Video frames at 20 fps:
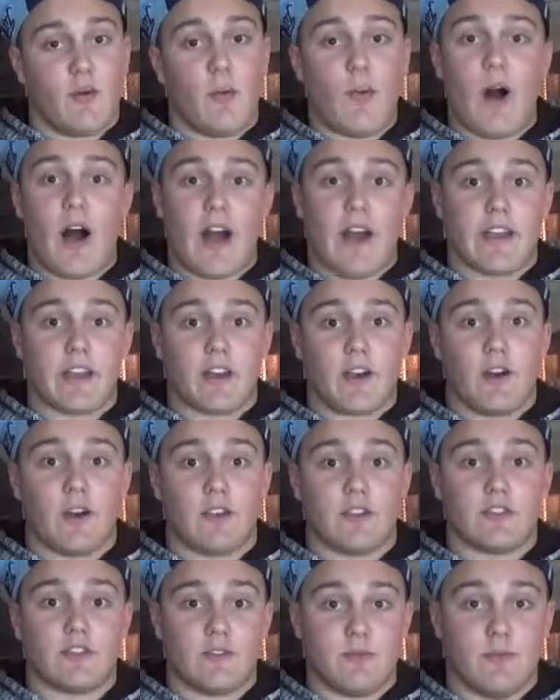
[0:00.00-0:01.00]
why
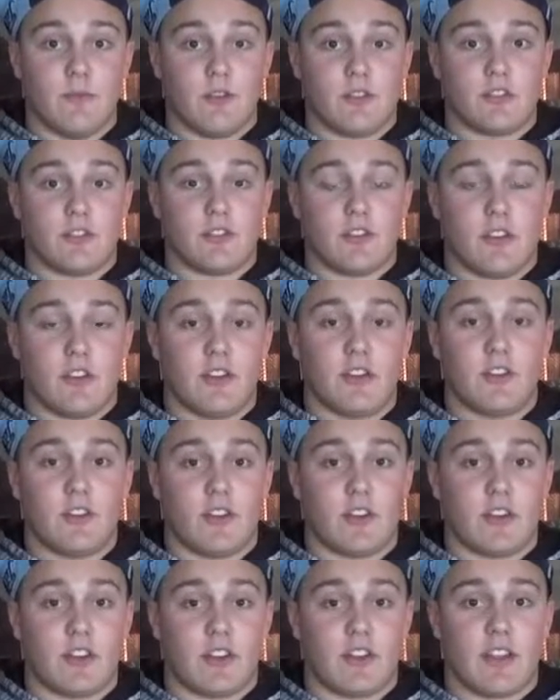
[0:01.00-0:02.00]
cars smush
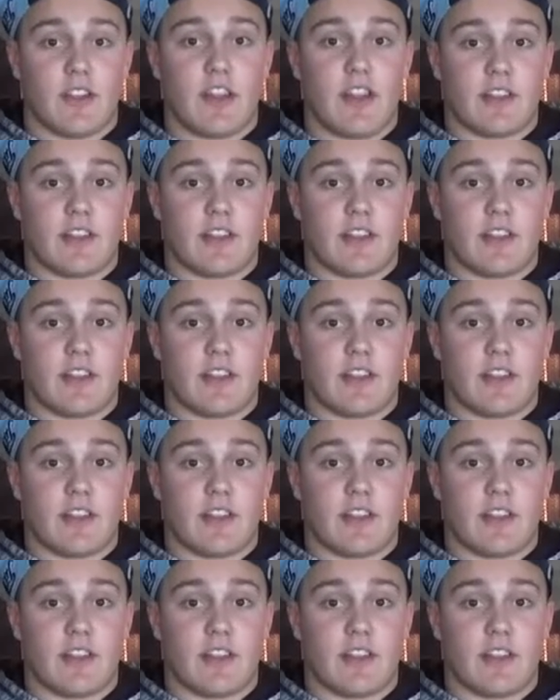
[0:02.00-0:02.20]
during an